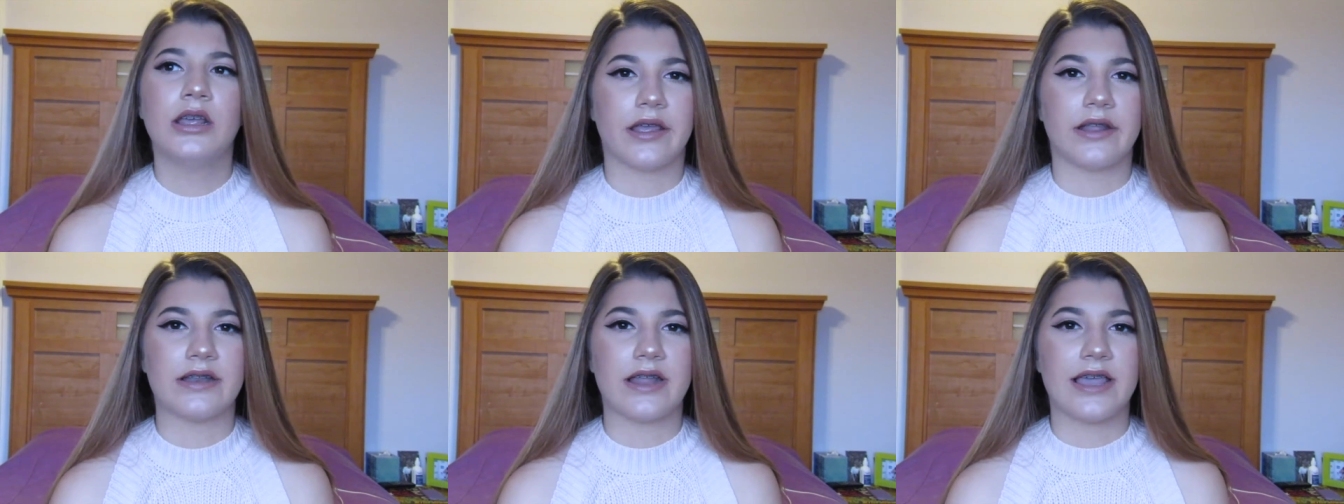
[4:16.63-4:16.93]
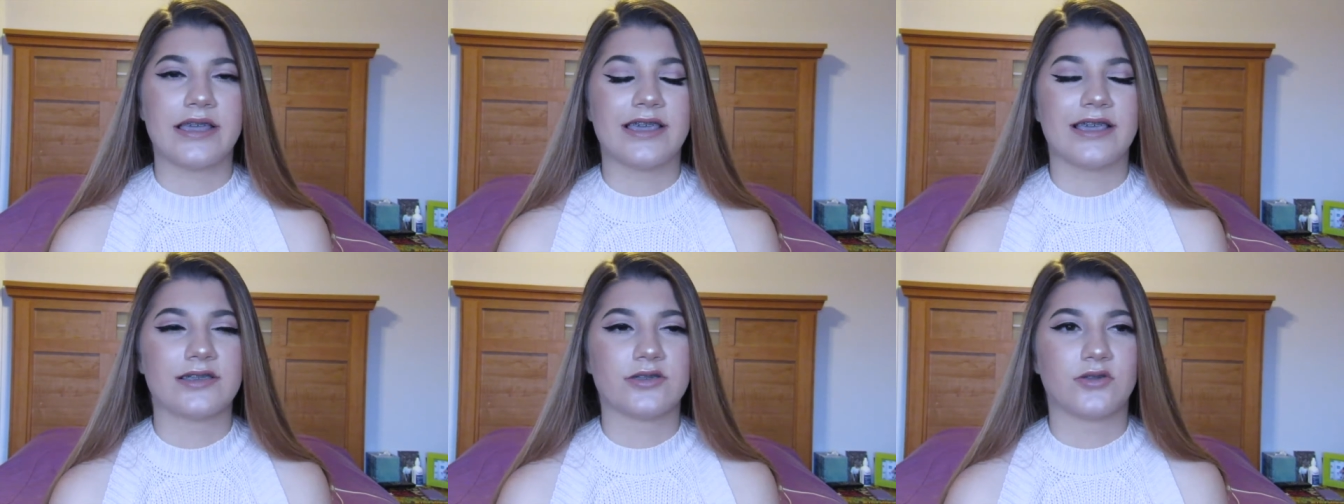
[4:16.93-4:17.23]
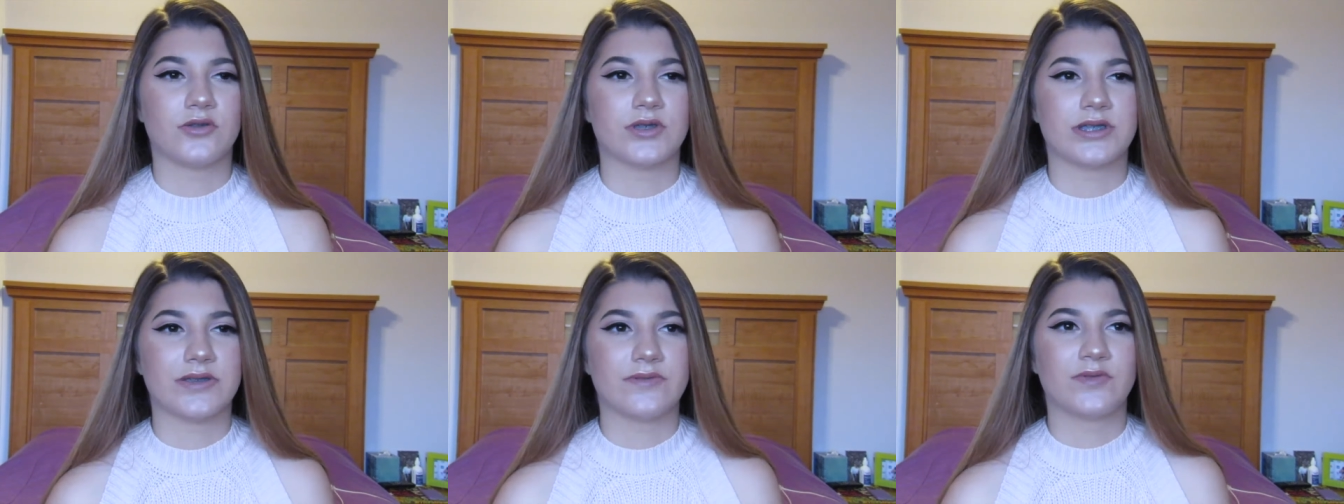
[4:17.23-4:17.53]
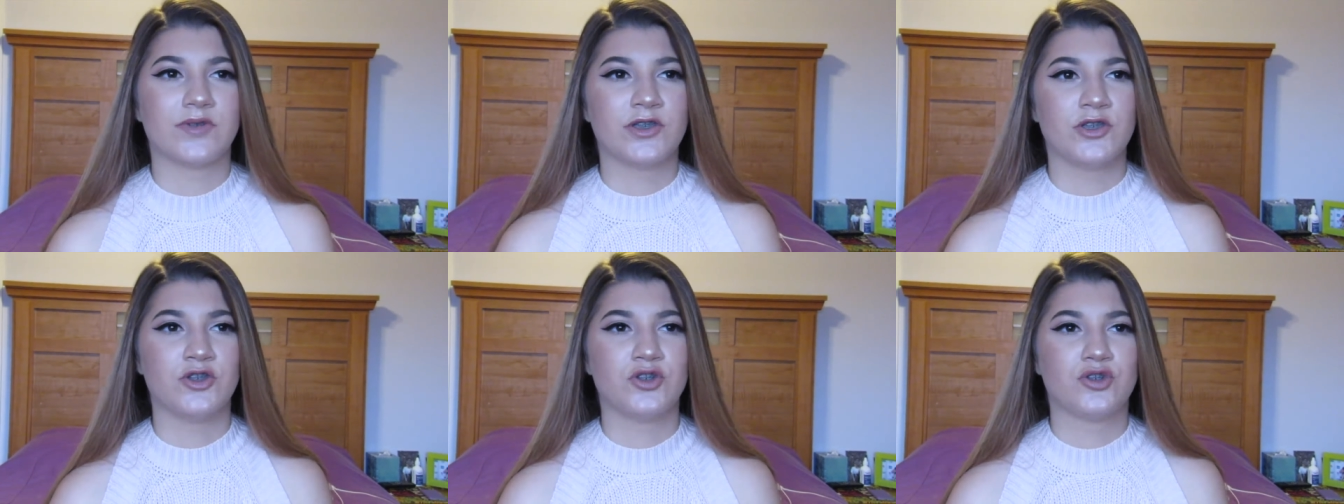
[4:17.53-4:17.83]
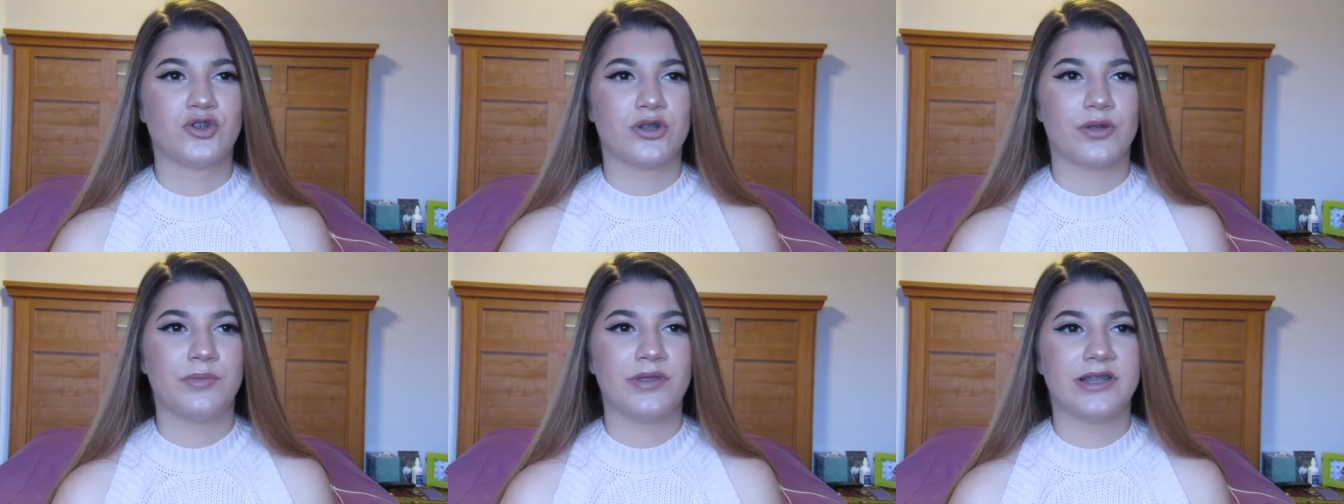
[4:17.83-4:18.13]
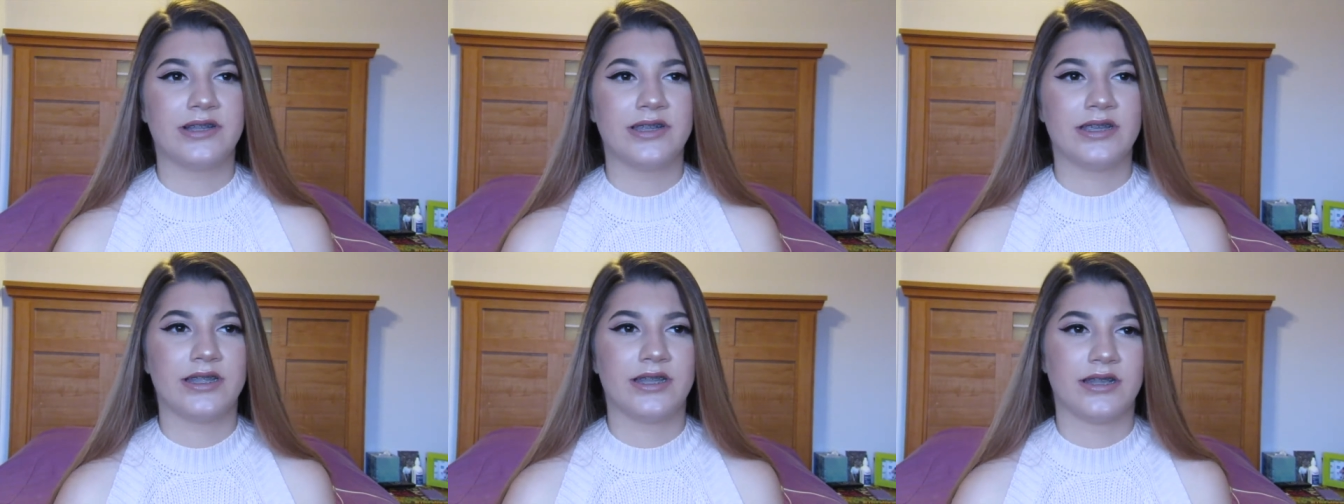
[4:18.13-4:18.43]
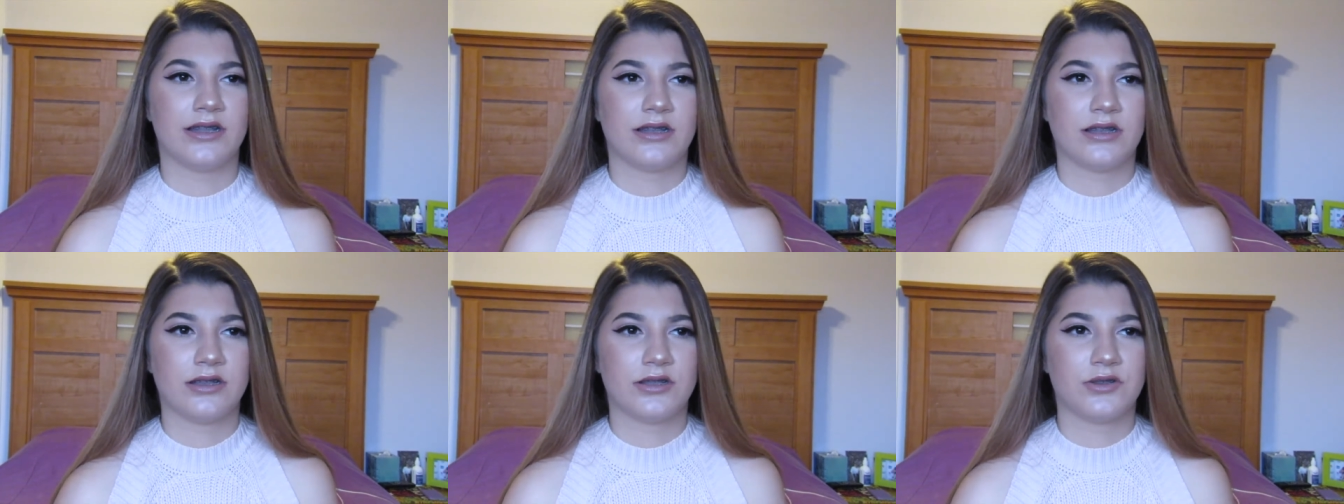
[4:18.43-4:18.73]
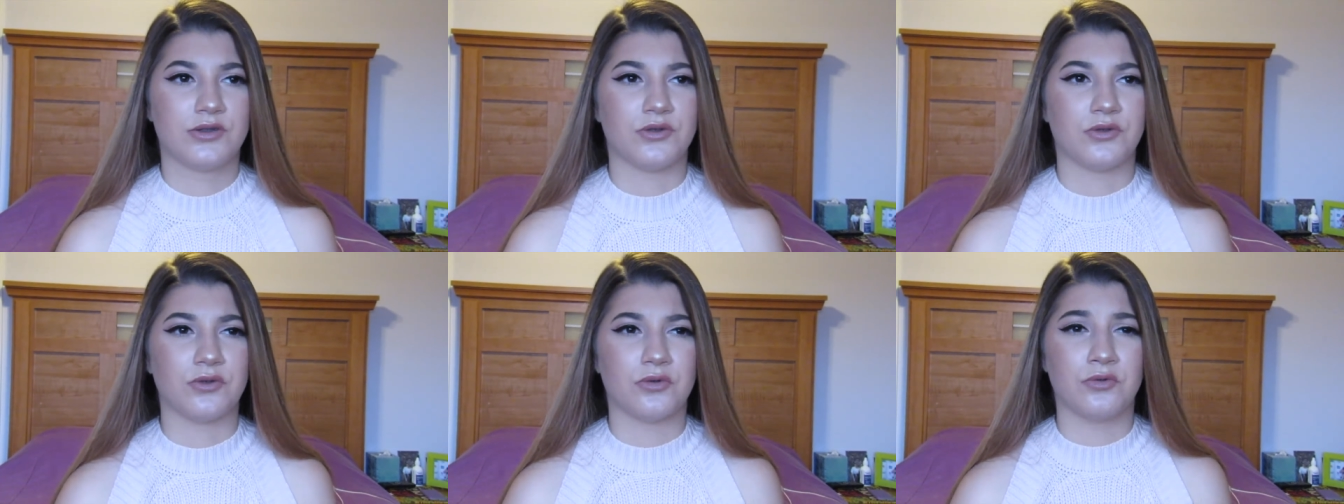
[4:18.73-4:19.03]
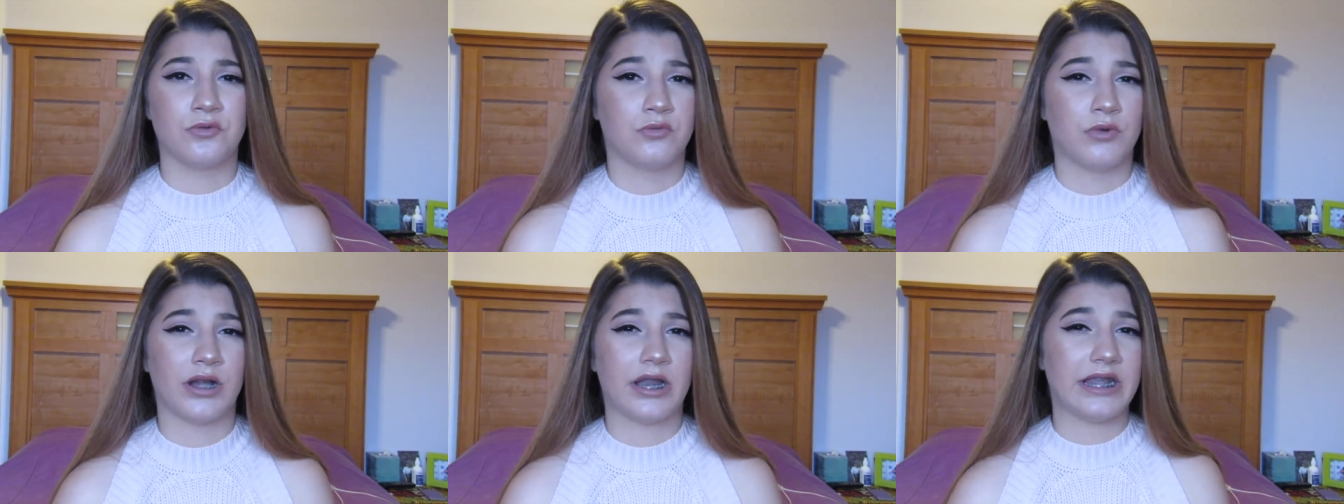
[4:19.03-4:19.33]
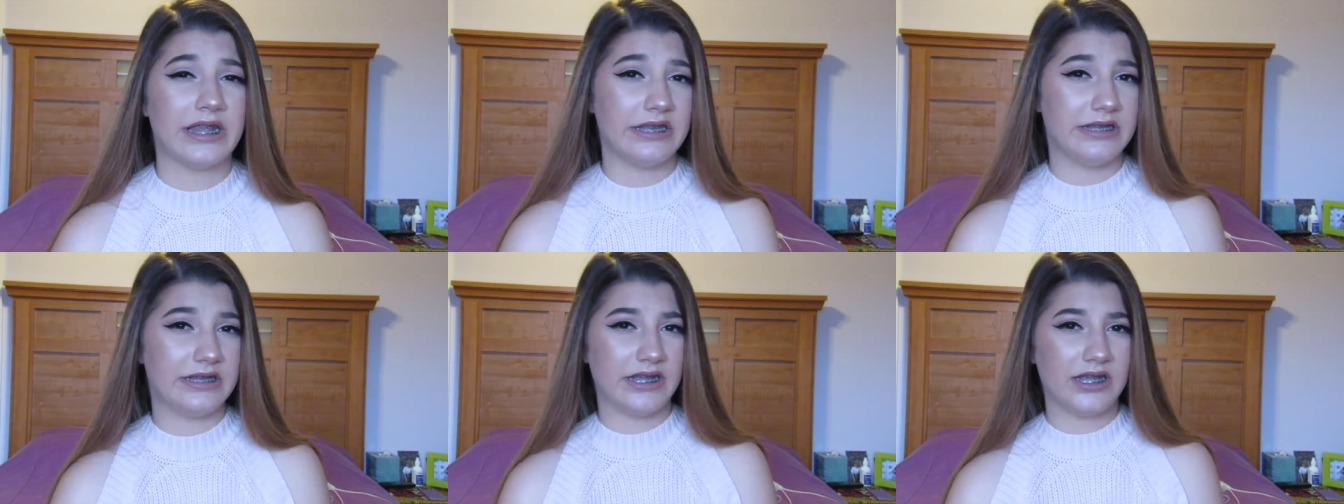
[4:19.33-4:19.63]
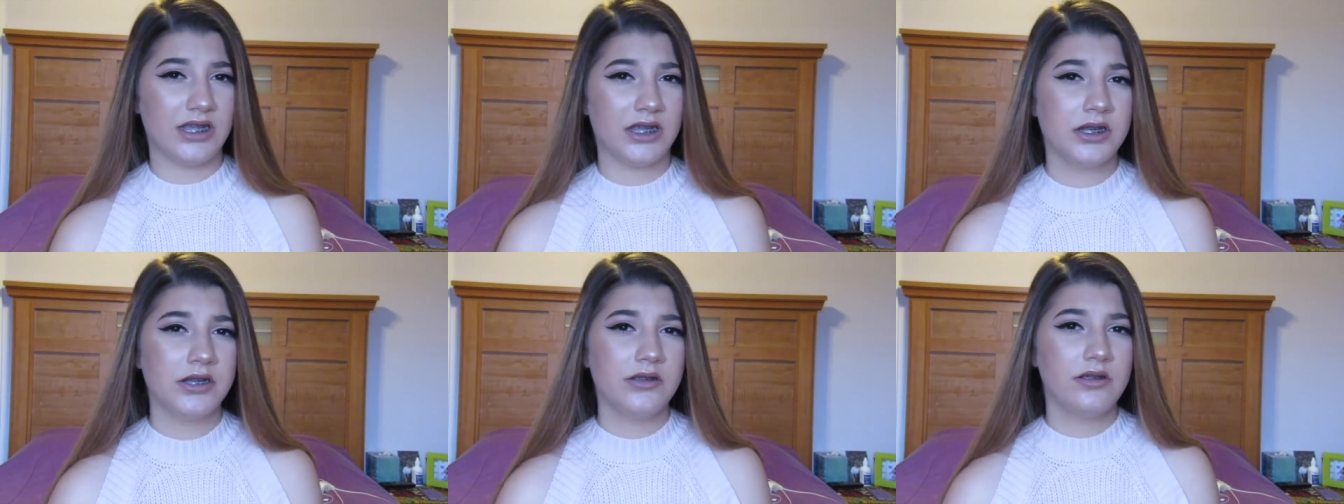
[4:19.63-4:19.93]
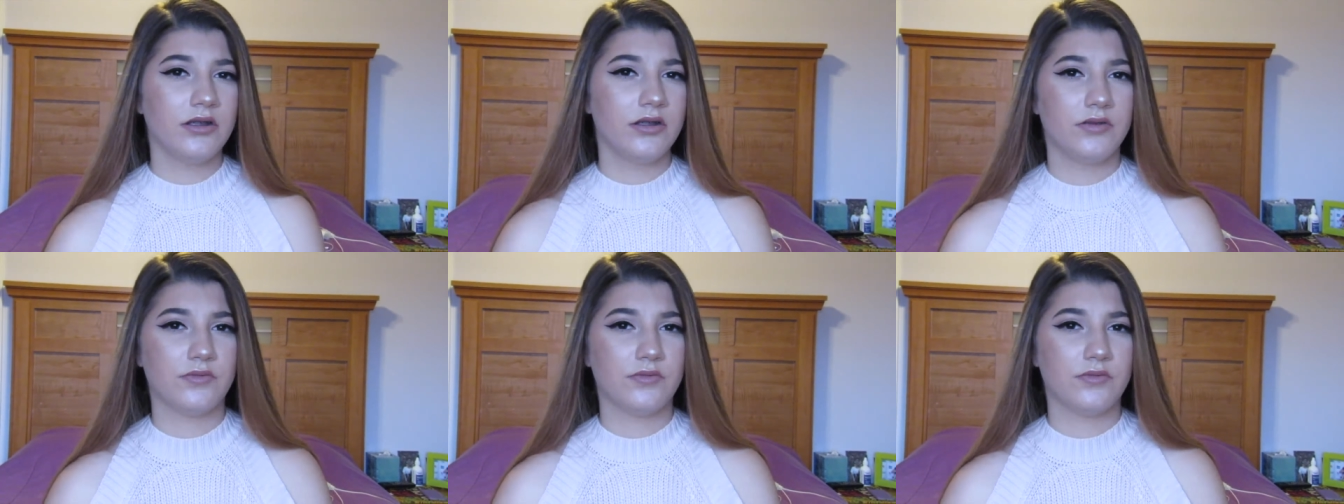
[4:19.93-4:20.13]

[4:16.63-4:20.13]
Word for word: and I guess those have contributed to what he did